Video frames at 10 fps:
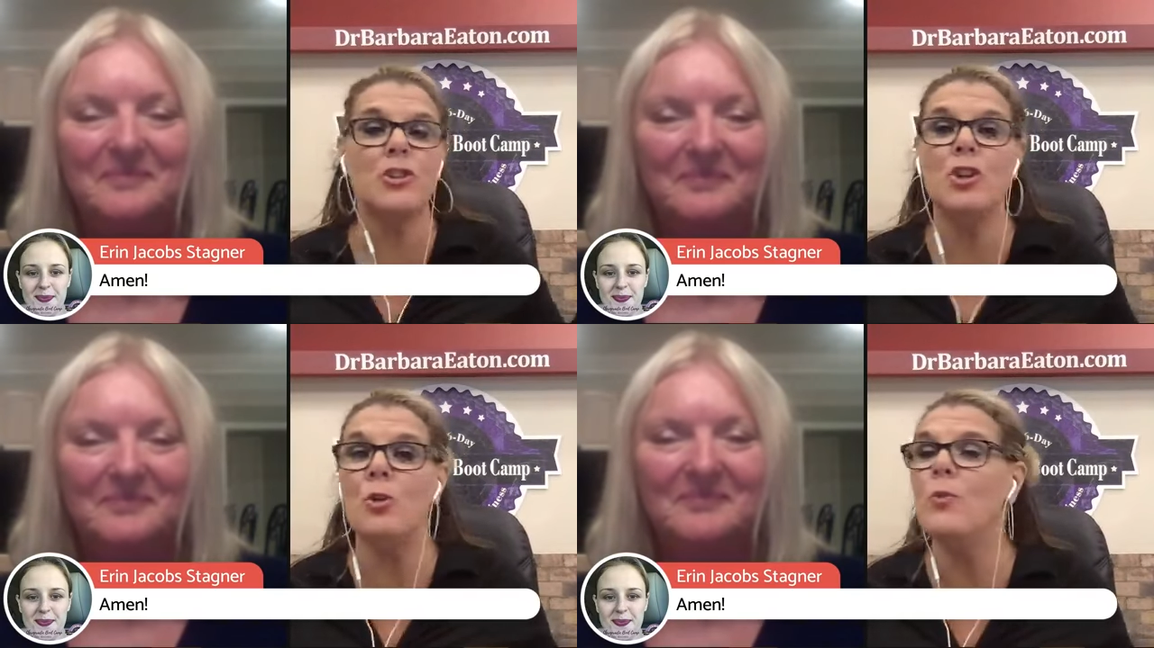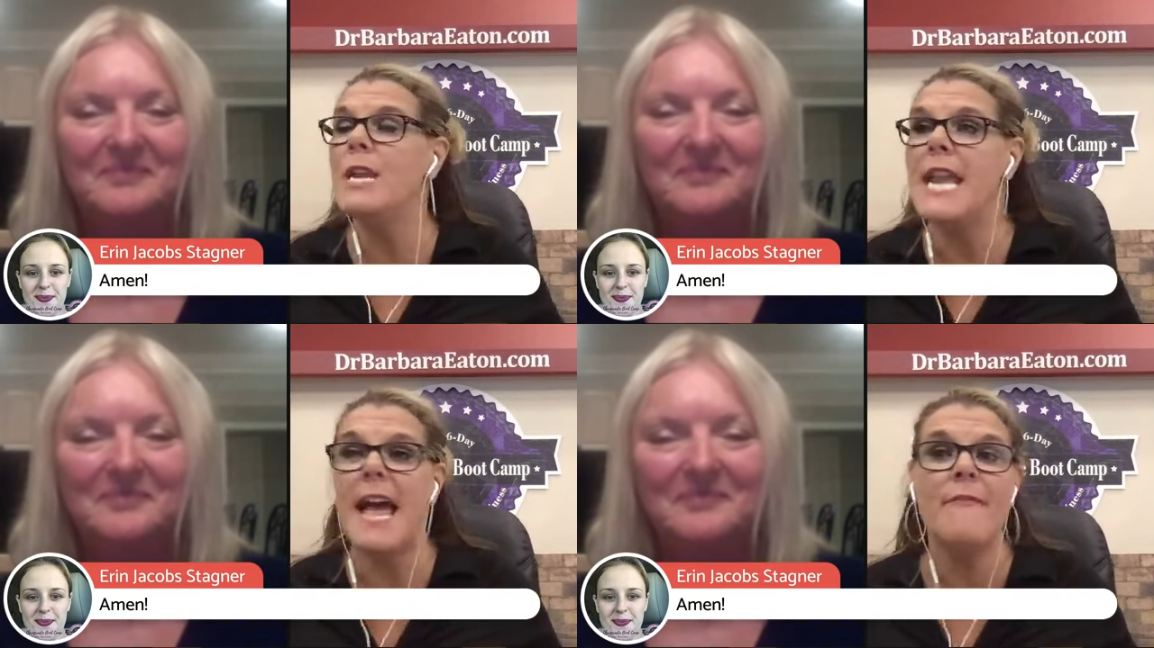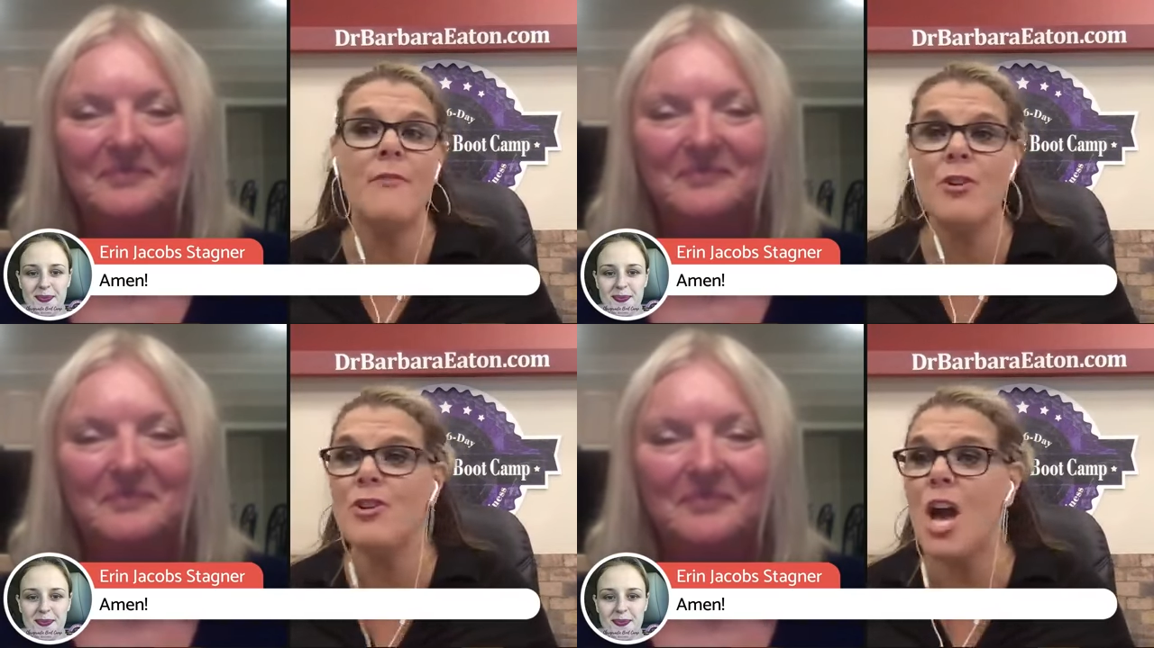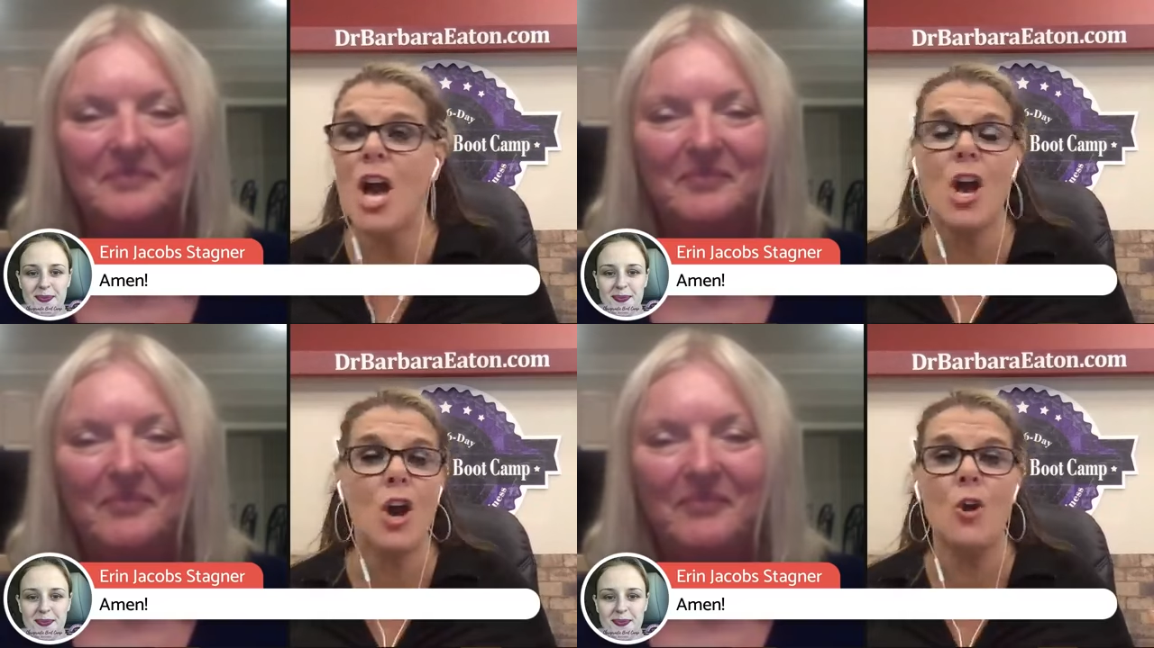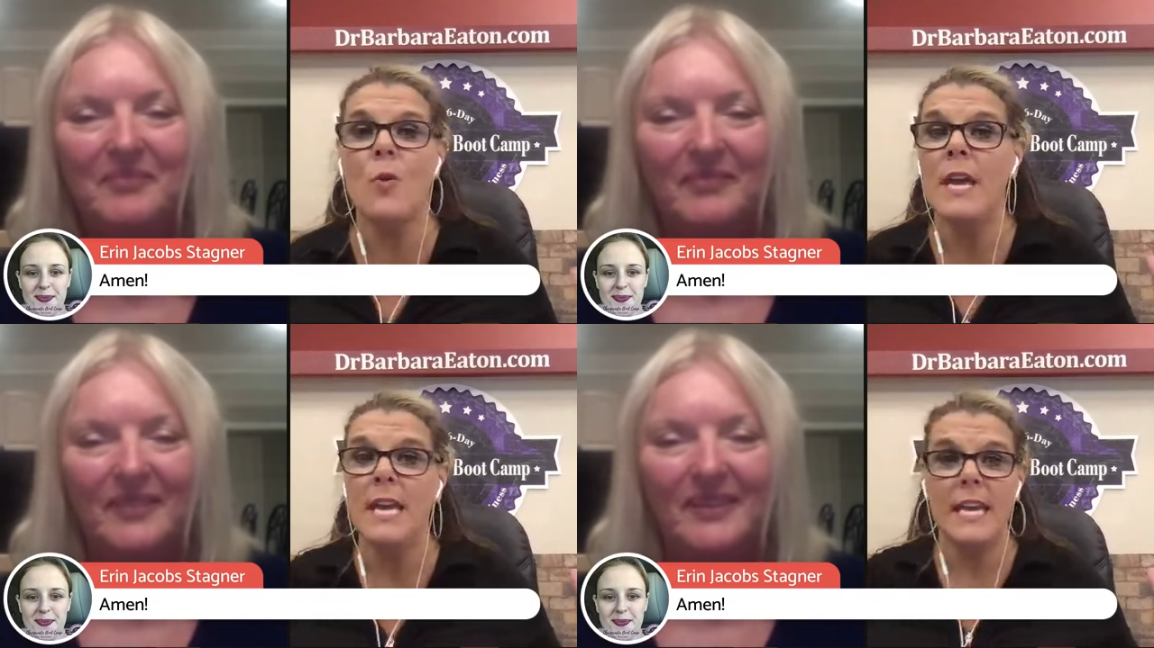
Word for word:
Speaker 1: You never know